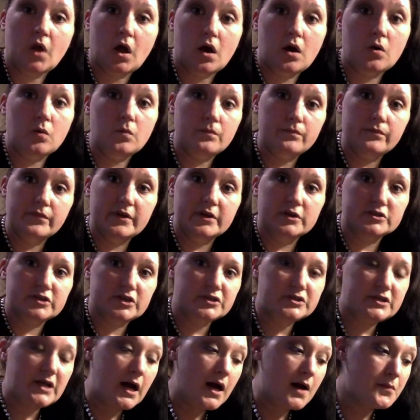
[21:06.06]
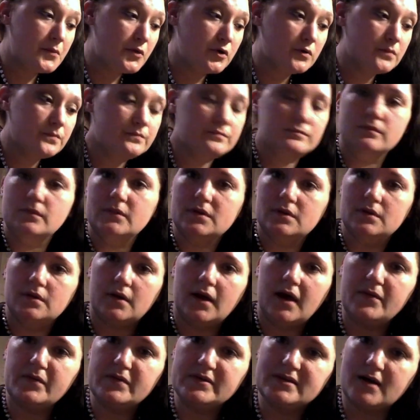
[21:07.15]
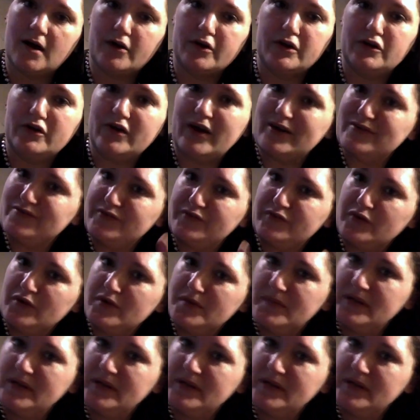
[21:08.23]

Oh, there's our timer. I've been talking to you guys for 3